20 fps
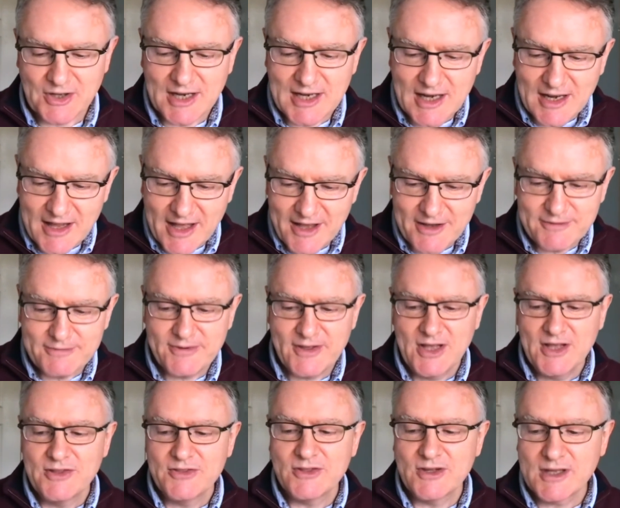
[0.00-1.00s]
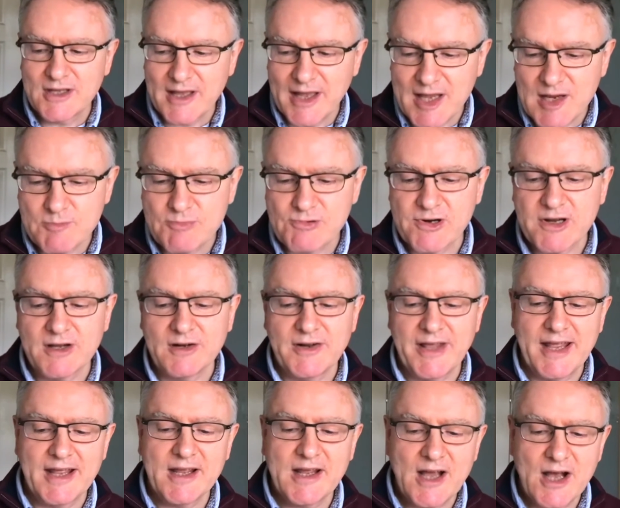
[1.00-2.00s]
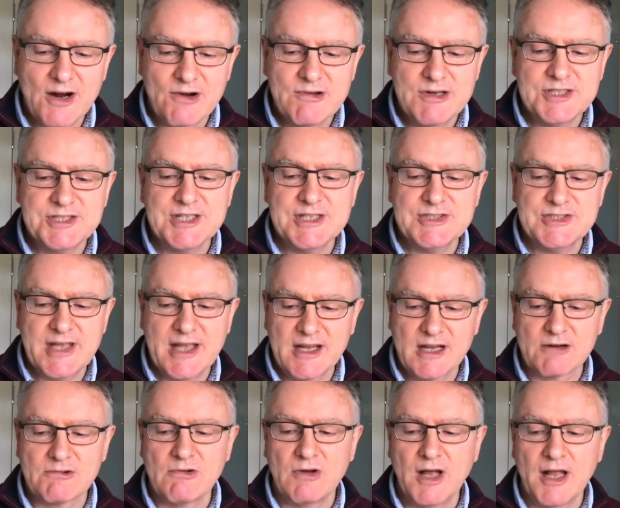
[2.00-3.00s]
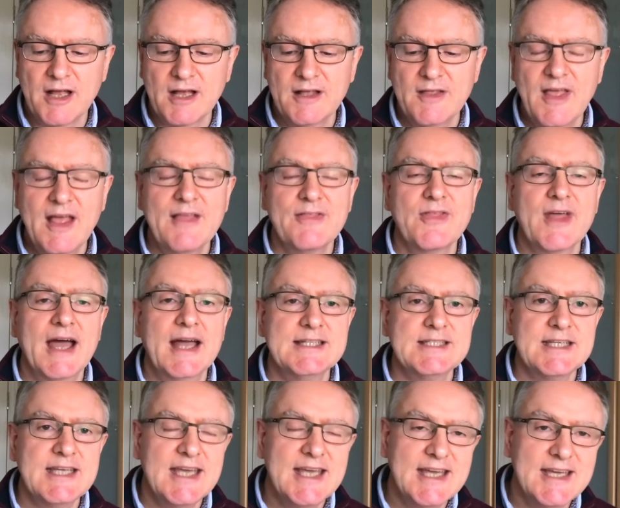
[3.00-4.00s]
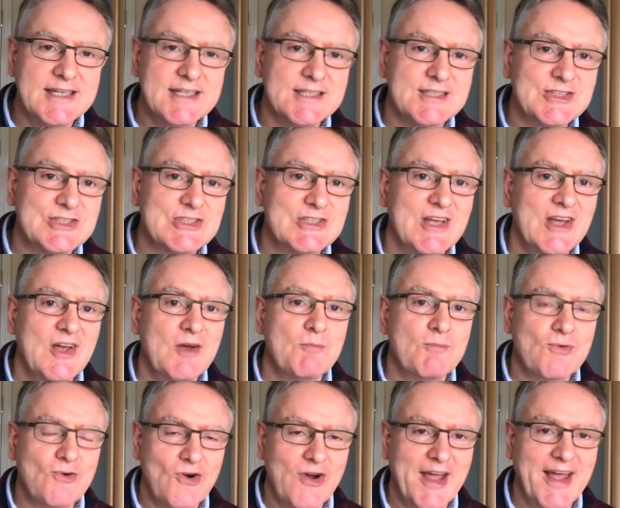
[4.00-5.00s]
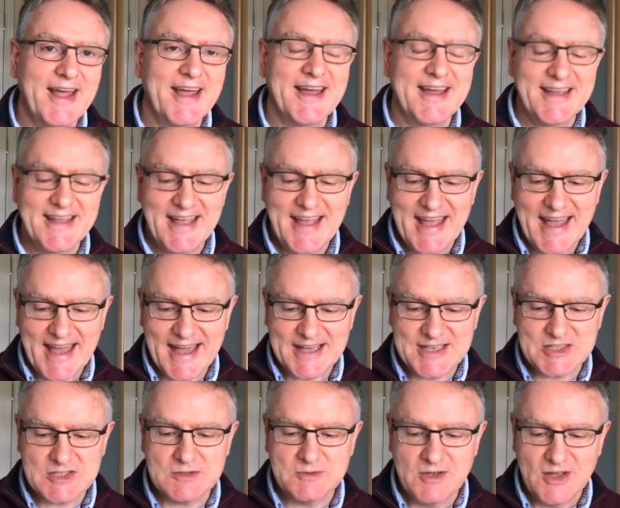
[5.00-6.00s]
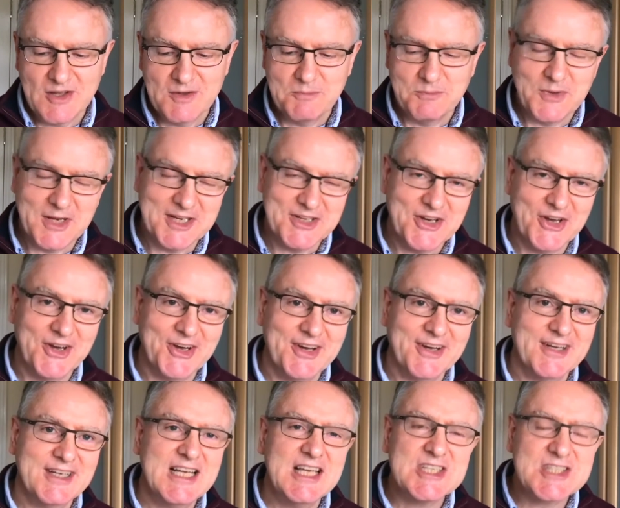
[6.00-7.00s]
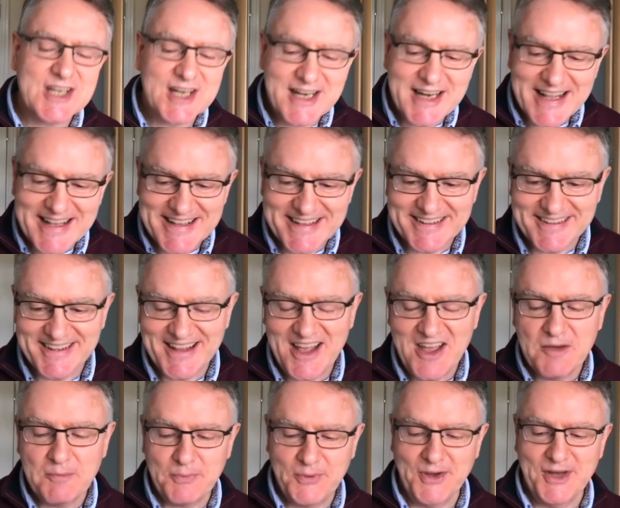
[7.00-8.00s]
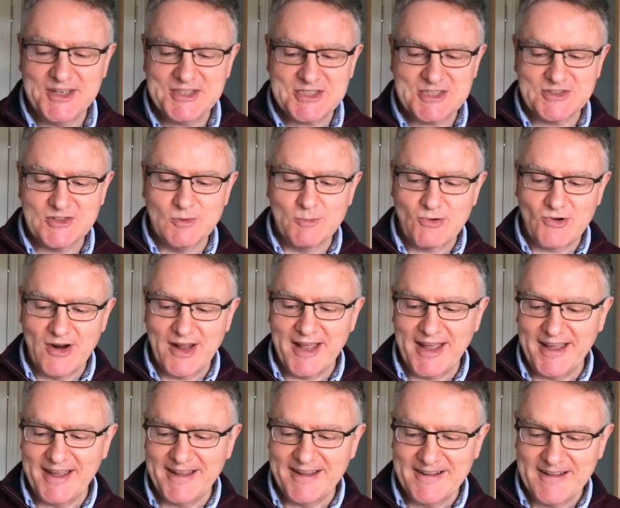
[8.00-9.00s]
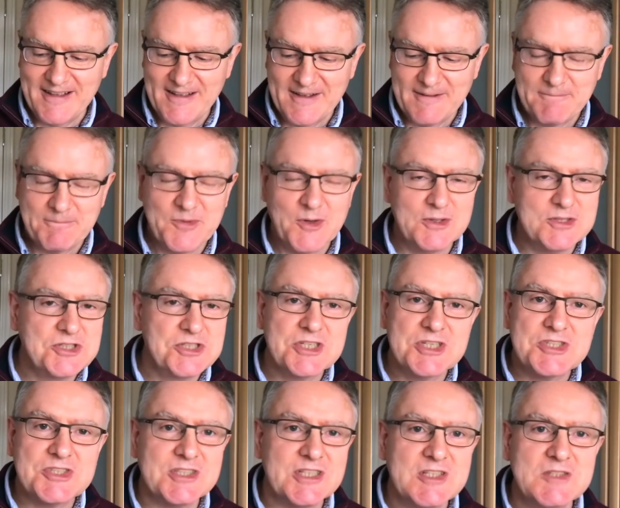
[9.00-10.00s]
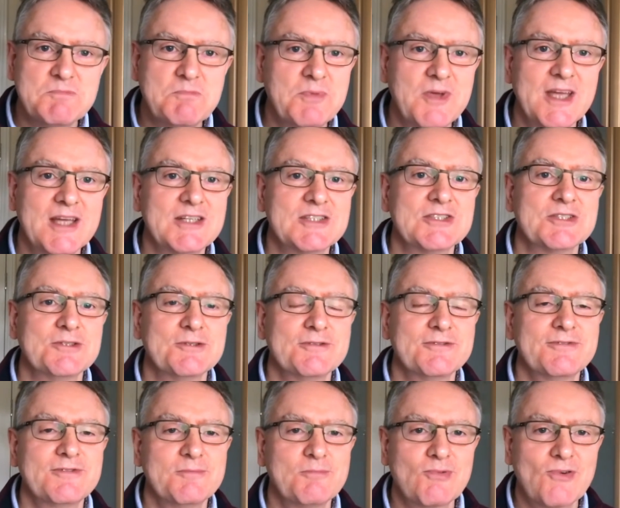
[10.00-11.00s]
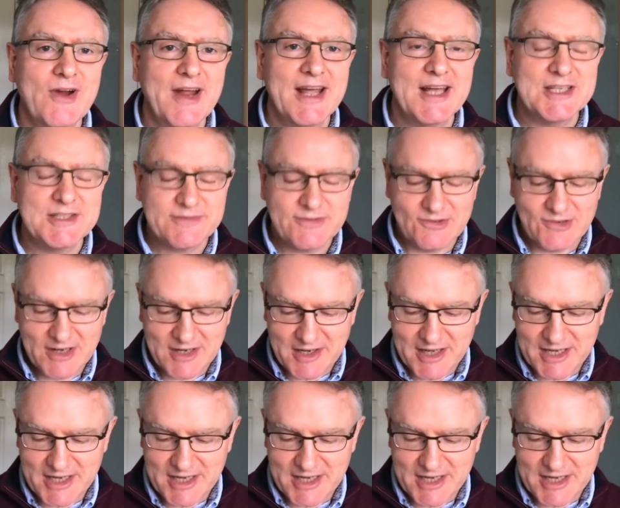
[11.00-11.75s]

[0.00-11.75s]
I love that Gabriel encourages Zechariah that his prayer has been heard, his little personal prayer, not just these big sort of prayers for a